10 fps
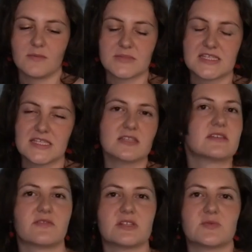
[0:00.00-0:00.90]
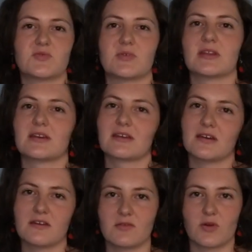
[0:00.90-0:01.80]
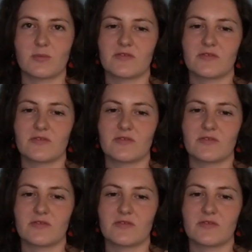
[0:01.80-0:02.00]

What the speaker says: see the difference between like a normal